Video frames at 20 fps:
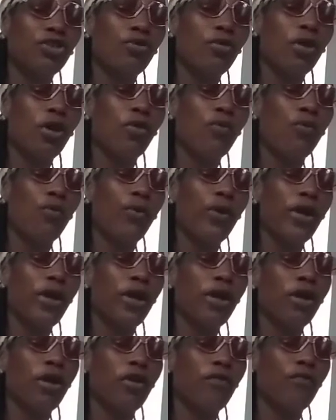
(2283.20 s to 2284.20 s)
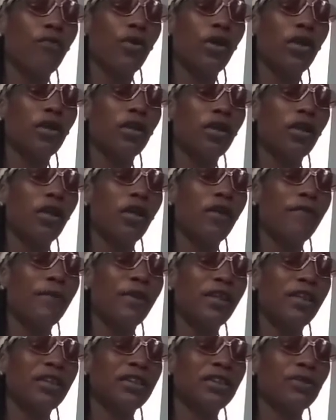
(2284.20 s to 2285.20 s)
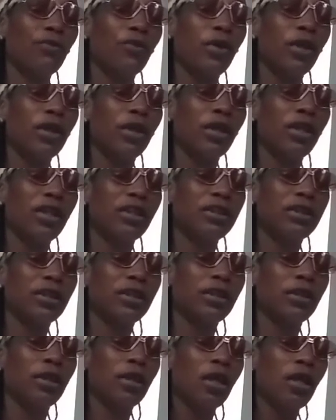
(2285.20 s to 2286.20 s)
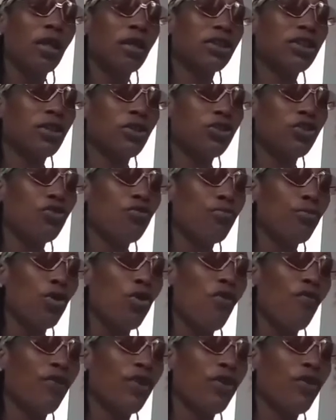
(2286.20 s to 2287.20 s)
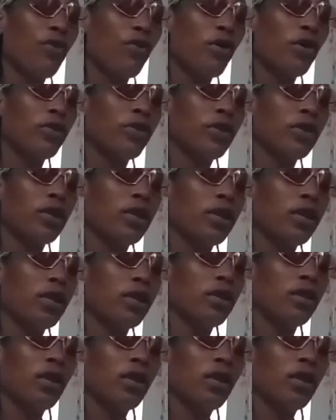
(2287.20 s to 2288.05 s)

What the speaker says: You aware of what love is and what isn't. So you move accordingly.